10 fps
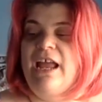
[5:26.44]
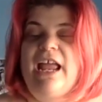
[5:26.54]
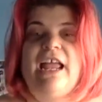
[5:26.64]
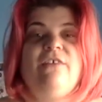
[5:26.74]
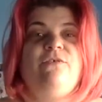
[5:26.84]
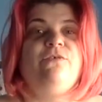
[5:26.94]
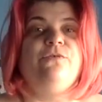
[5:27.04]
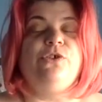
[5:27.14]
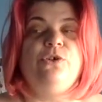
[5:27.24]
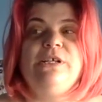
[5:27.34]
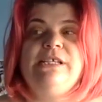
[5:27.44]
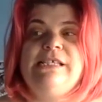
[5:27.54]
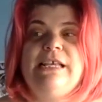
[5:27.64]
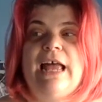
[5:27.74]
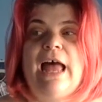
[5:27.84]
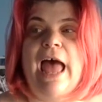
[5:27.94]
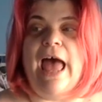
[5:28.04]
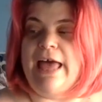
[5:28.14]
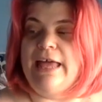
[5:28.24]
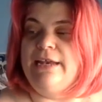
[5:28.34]
if students
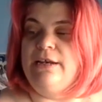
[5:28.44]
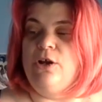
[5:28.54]
had